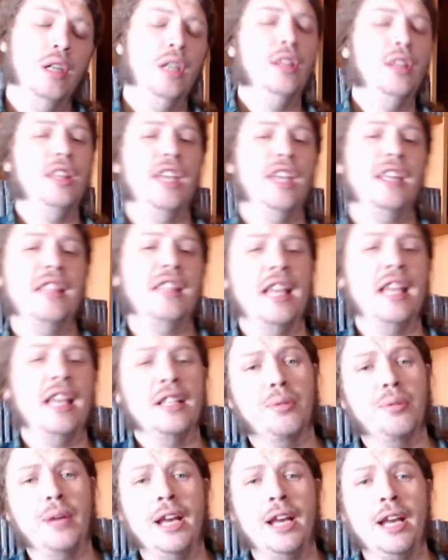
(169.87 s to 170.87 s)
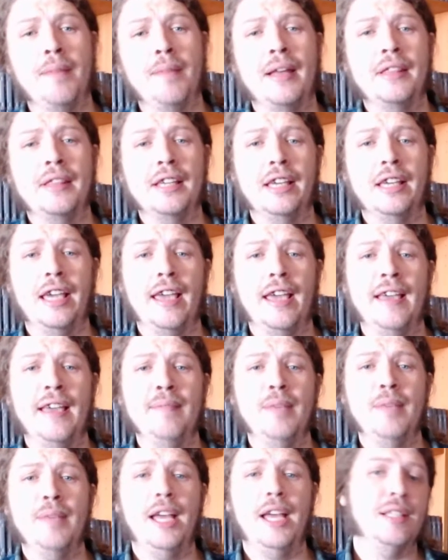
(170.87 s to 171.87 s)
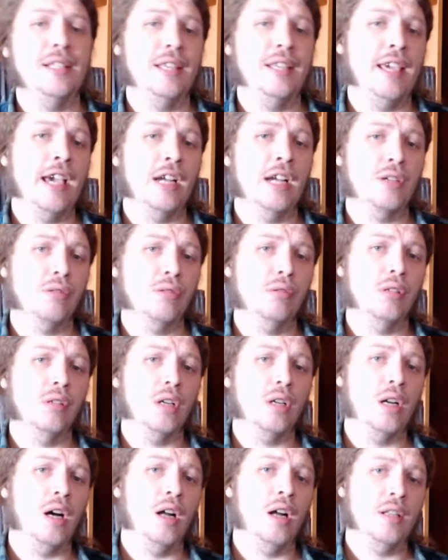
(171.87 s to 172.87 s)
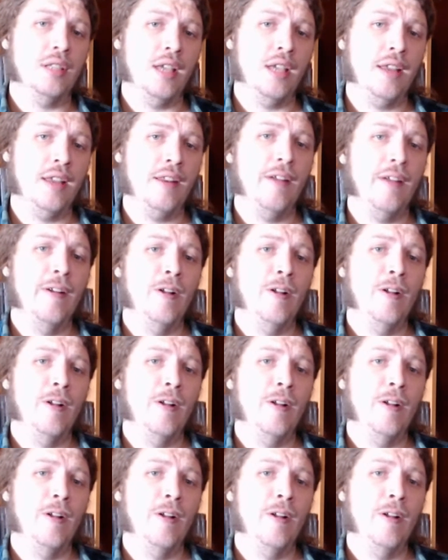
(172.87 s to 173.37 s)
thing that's great about the game is the actual content